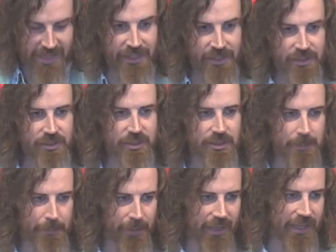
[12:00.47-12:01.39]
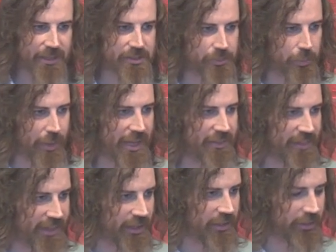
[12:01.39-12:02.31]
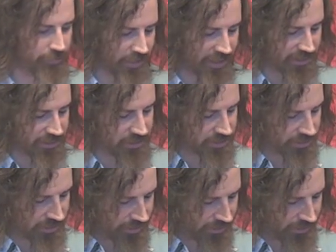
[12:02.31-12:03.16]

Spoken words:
into the place where they are ready to